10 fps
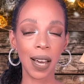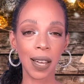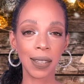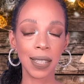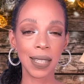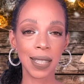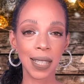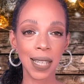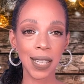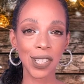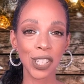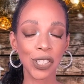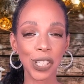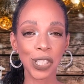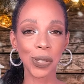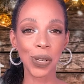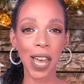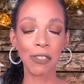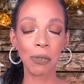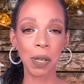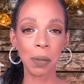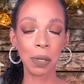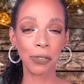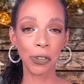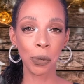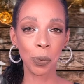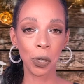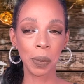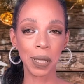on this list just to have a baby furball,